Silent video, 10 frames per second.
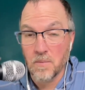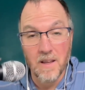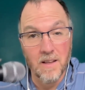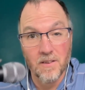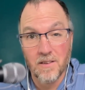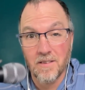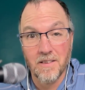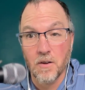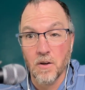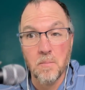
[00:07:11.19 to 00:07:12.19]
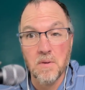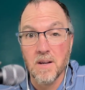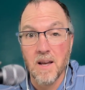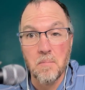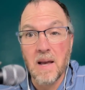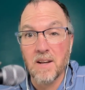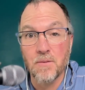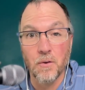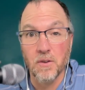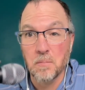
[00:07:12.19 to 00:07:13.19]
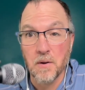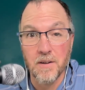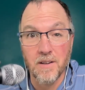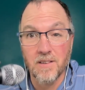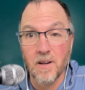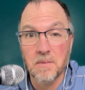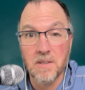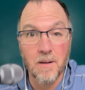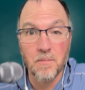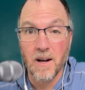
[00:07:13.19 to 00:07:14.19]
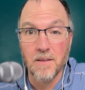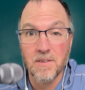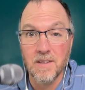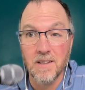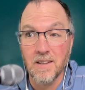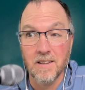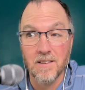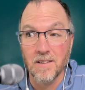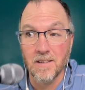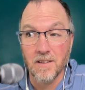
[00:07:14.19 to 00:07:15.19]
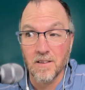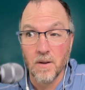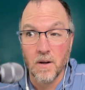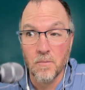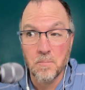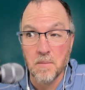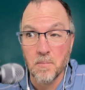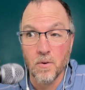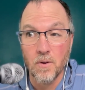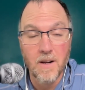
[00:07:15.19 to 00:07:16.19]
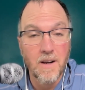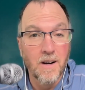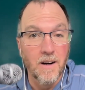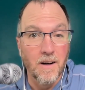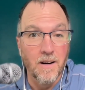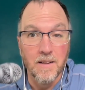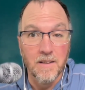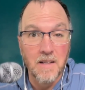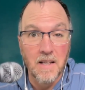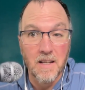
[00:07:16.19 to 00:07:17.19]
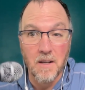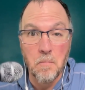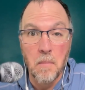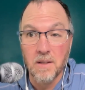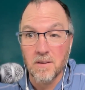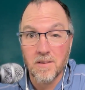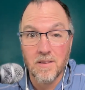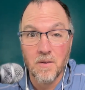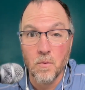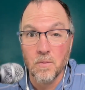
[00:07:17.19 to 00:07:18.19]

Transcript: it's going to be a painful experience. Sometimes I've seen instances of people uh, it taking months,